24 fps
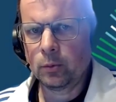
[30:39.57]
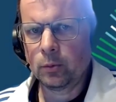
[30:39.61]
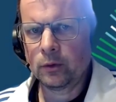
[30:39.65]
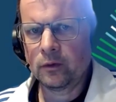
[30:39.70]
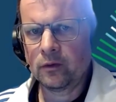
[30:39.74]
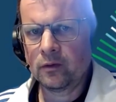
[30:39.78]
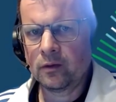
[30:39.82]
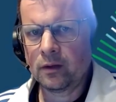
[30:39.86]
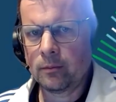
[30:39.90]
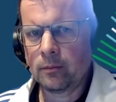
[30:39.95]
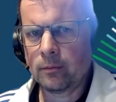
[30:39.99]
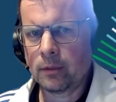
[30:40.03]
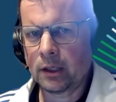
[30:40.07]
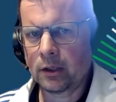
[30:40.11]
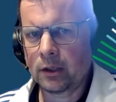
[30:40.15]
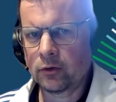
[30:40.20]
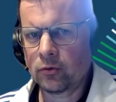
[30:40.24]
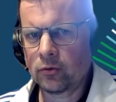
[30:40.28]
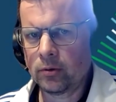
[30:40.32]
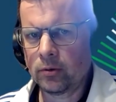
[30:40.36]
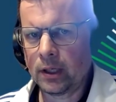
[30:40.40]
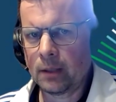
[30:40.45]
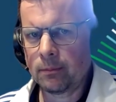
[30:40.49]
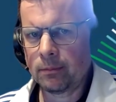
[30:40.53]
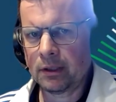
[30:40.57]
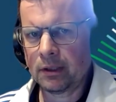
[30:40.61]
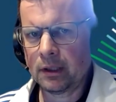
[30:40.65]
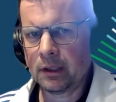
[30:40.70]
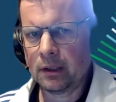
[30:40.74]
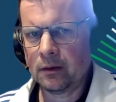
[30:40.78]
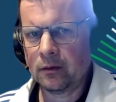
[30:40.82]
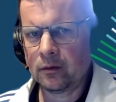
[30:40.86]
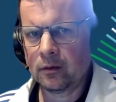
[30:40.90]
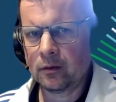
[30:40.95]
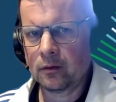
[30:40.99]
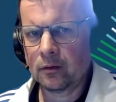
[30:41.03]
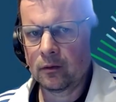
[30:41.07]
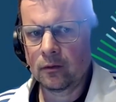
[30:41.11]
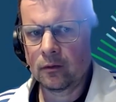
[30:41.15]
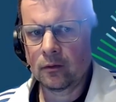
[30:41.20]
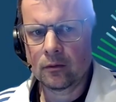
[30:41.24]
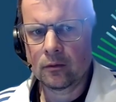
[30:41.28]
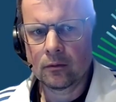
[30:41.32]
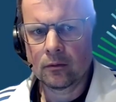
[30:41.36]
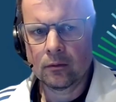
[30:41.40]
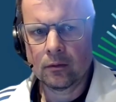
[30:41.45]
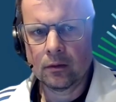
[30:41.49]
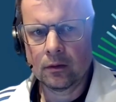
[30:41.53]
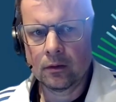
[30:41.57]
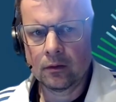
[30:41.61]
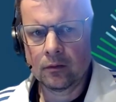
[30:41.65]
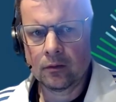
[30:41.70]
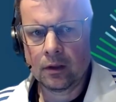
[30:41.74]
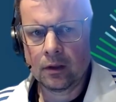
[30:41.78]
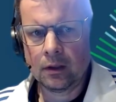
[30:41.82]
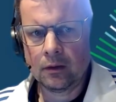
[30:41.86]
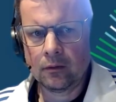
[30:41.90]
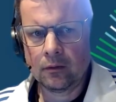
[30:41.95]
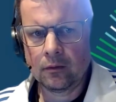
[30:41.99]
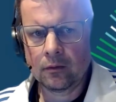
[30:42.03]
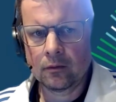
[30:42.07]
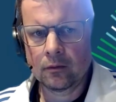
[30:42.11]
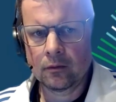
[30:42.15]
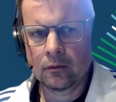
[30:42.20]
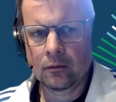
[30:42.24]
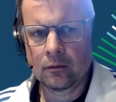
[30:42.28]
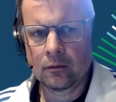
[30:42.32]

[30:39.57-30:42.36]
would say monitoring applications in this case.